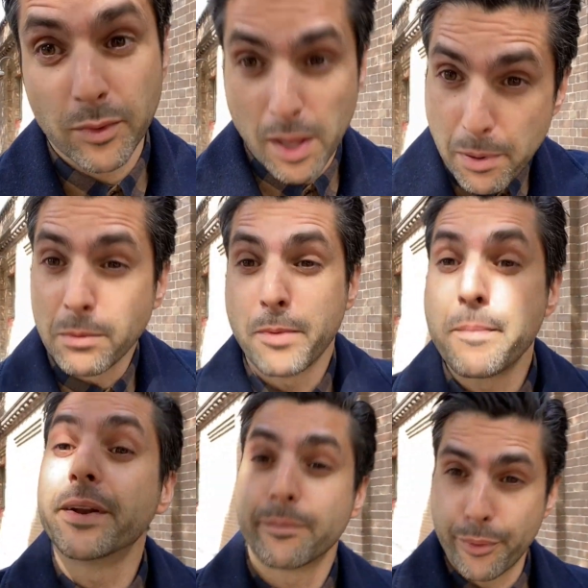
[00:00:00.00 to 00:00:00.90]
they'll probably
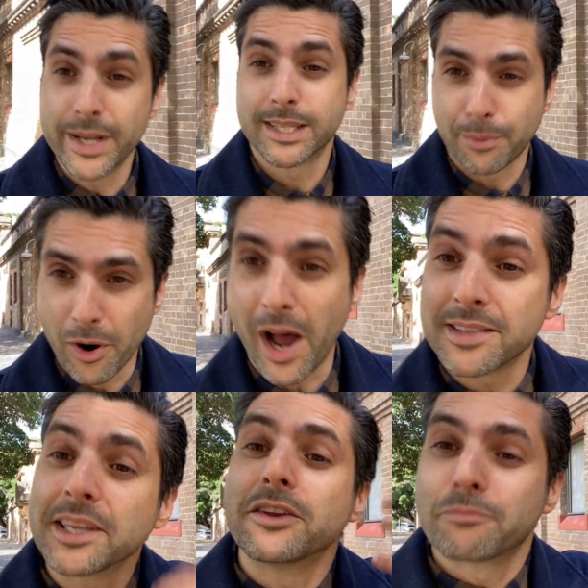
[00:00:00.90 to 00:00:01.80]
be pretty surprised
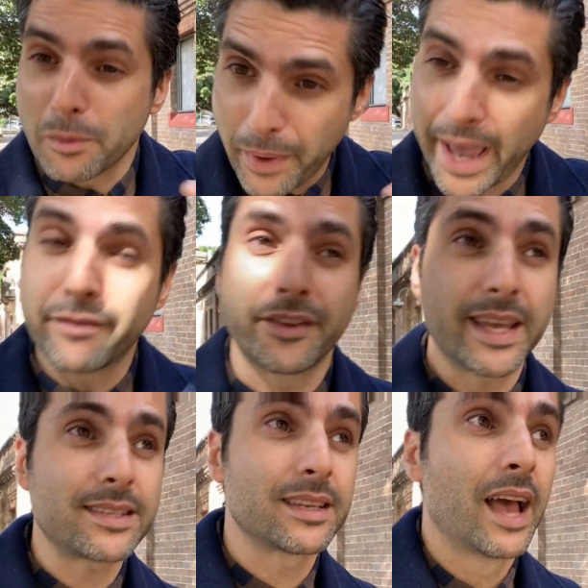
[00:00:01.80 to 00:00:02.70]
that you've prepared for
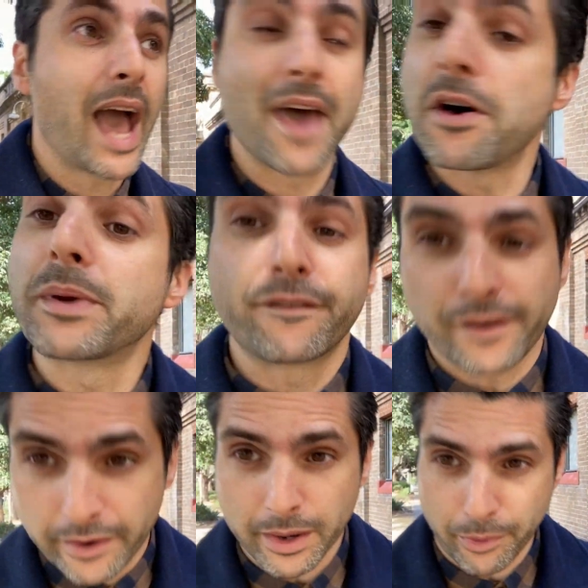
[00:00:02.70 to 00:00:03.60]
this, and they'll be
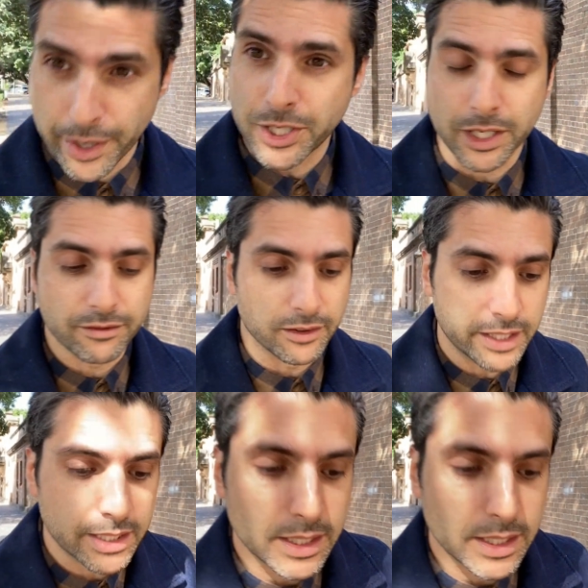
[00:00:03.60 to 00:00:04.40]
very appreciative of it.